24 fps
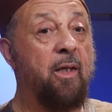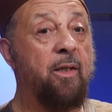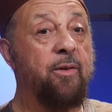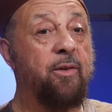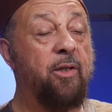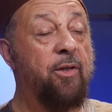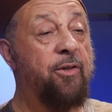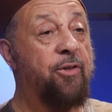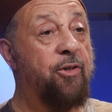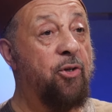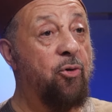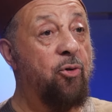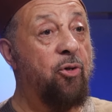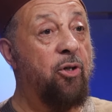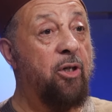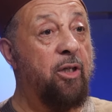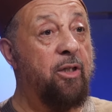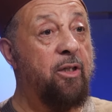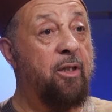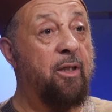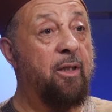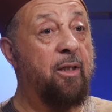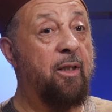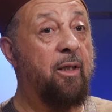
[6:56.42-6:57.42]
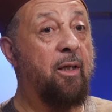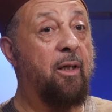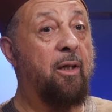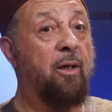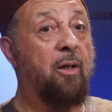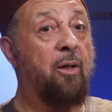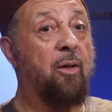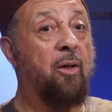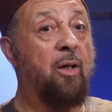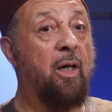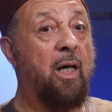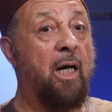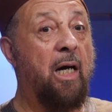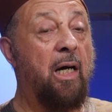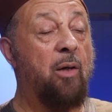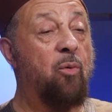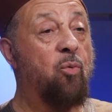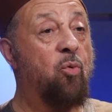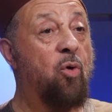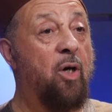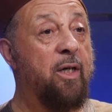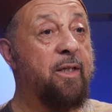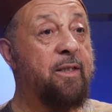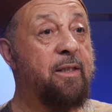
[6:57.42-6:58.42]
The third
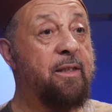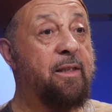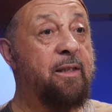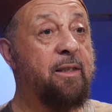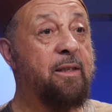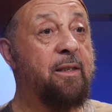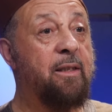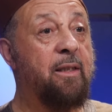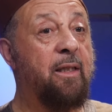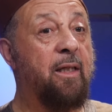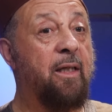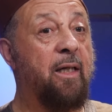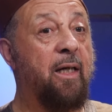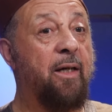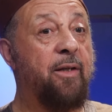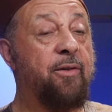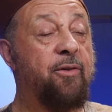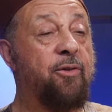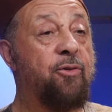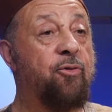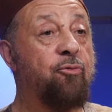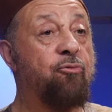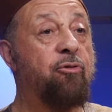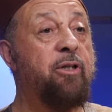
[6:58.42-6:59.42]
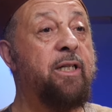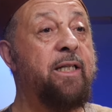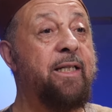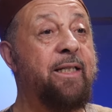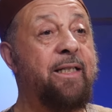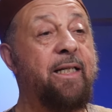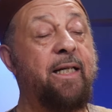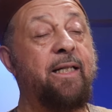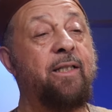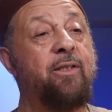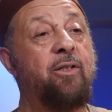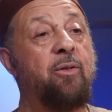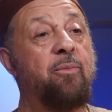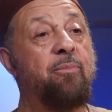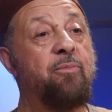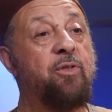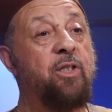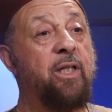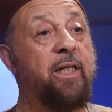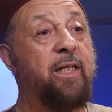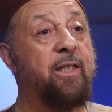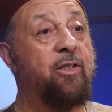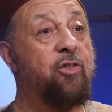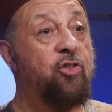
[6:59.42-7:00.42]
was three
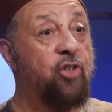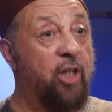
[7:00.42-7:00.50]
kingdoms in